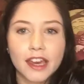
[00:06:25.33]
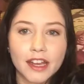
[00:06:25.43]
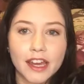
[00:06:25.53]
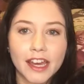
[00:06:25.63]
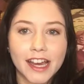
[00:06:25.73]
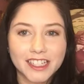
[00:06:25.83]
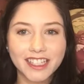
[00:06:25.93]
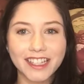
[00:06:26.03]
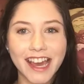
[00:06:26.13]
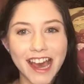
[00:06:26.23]
And I
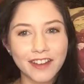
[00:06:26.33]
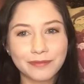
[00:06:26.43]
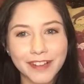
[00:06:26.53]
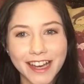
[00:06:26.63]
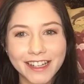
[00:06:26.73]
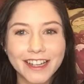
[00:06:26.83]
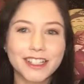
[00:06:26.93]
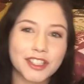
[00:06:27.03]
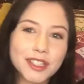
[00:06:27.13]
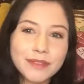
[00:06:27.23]
actually have black
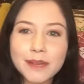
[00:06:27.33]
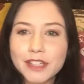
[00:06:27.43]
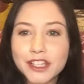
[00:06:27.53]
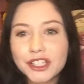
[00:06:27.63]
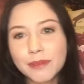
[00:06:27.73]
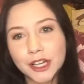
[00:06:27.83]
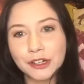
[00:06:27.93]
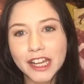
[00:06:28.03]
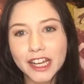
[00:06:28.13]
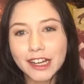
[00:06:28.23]
hair so sometimes I use my
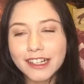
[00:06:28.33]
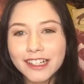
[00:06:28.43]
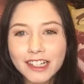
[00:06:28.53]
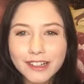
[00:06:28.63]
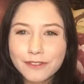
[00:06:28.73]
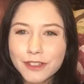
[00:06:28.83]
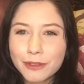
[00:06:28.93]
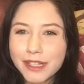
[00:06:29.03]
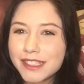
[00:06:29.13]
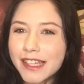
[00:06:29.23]
own hair for
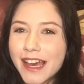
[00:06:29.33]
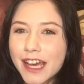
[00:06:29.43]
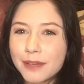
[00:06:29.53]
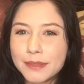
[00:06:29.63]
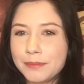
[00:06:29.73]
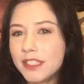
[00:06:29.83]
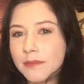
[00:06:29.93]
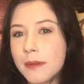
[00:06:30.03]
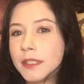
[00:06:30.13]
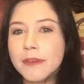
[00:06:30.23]
Wednesday Addams, but
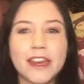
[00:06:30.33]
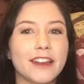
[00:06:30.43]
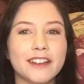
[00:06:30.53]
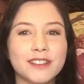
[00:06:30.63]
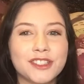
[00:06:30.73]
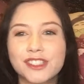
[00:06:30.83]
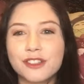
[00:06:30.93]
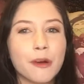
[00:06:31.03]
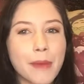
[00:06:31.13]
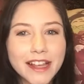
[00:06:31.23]
sometimes my hair is just
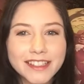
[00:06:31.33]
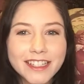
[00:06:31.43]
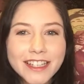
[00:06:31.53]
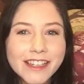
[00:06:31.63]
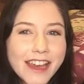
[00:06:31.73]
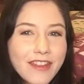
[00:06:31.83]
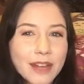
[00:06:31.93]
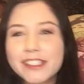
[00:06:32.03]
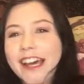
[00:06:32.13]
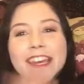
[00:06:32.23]
so messy that I'm
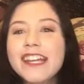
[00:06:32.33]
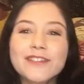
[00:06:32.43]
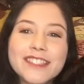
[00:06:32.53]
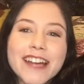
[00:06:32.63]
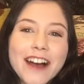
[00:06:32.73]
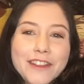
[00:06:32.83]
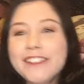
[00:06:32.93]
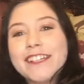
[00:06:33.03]
just like, I can't even style this.